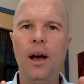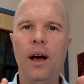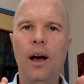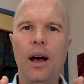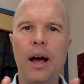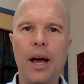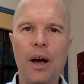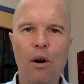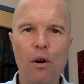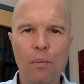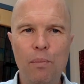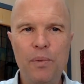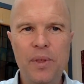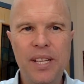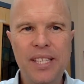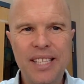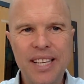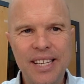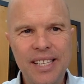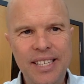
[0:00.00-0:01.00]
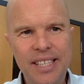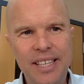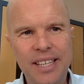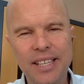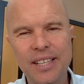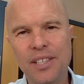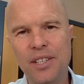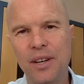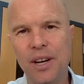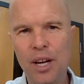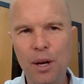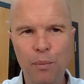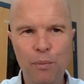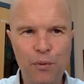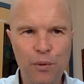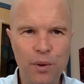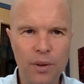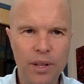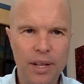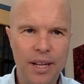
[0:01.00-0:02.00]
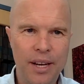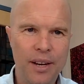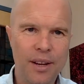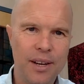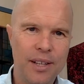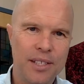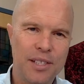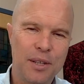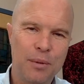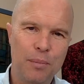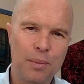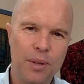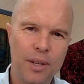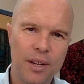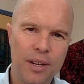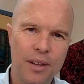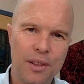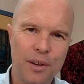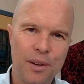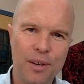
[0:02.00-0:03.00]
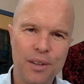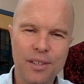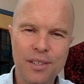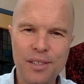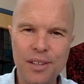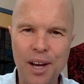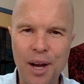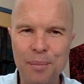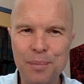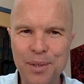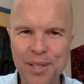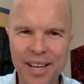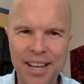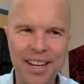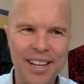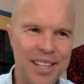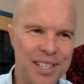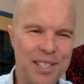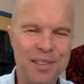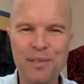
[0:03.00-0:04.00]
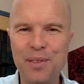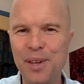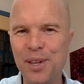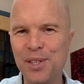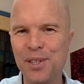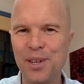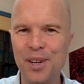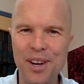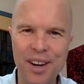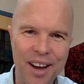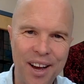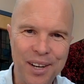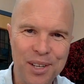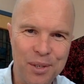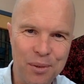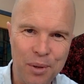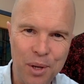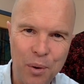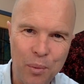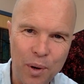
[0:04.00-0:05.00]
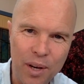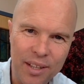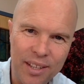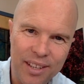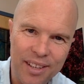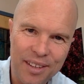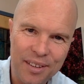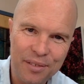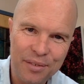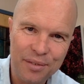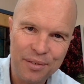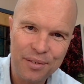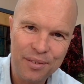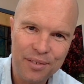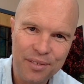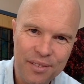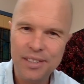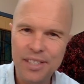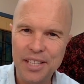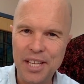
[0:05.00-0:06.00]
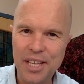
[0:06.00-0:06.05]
I hope these ideas are helpful and not simply another top 10 list of things you're not doing well enough to